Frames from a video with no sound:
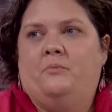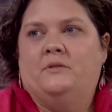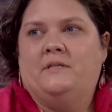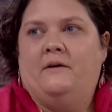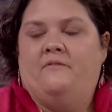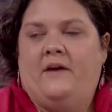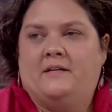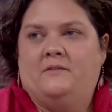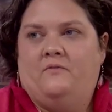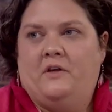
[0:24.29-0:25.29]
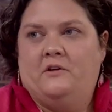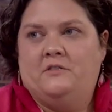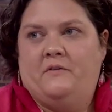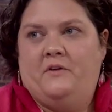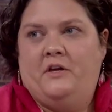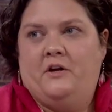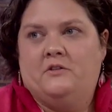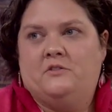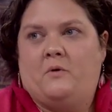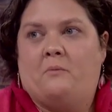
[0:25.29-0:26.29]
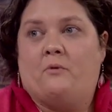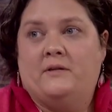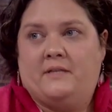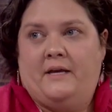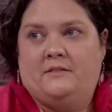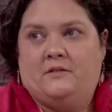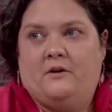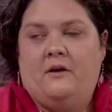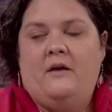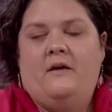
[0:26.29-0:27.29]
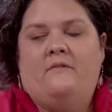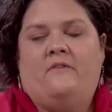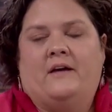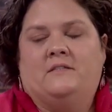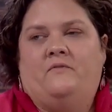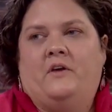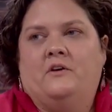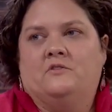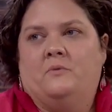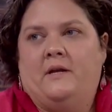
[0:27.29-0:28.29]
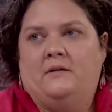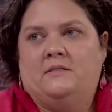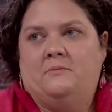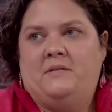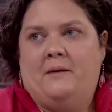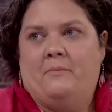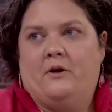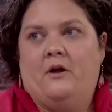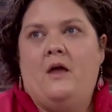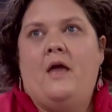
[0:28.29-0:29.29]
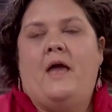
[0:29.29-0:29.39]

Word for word: puts out facts and figures every year. So our breast cancer facts and figures went out in September.